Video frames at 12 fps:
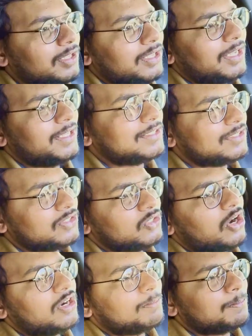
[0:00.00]
It's
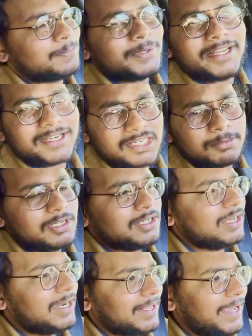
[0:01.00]
not predictable
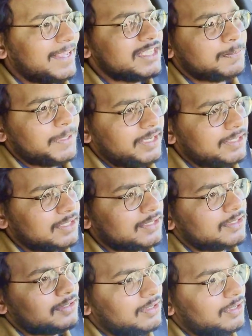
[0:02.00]
at high
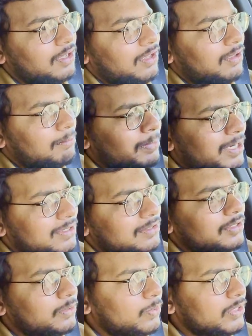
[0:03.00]
speeds, but
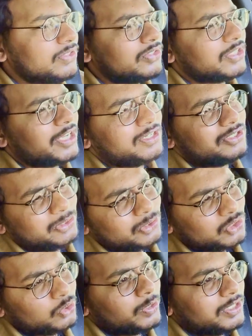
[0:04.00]
once you get
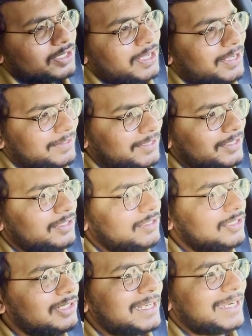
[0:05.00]
used to it, I
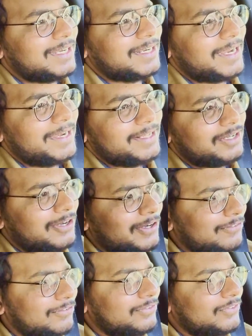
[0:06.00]
think you'll get an idea
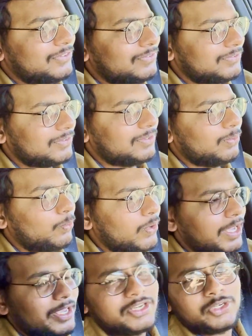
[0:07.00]
of
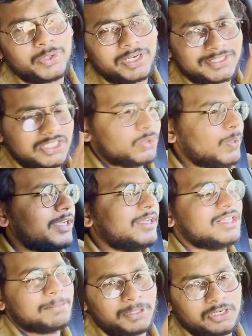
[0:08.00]
where you are situated
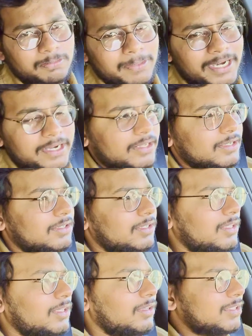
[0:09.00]
in the power band.
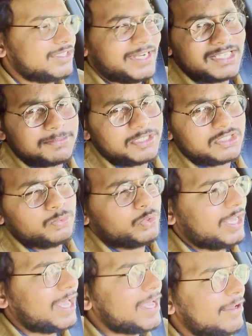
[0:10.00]
The transmission
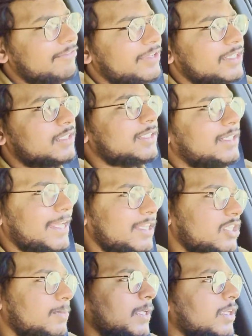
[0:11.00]
we have is
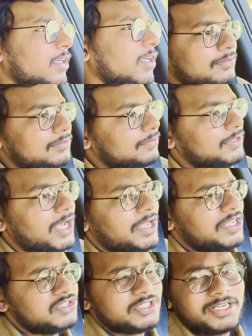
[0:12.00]
9-speed. The
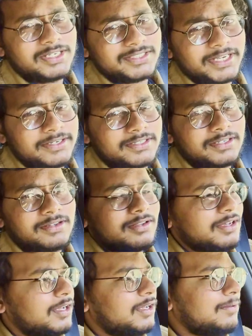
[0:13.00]
engineer said
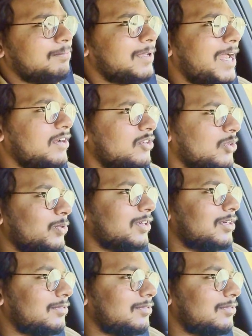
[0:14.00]
Land Rover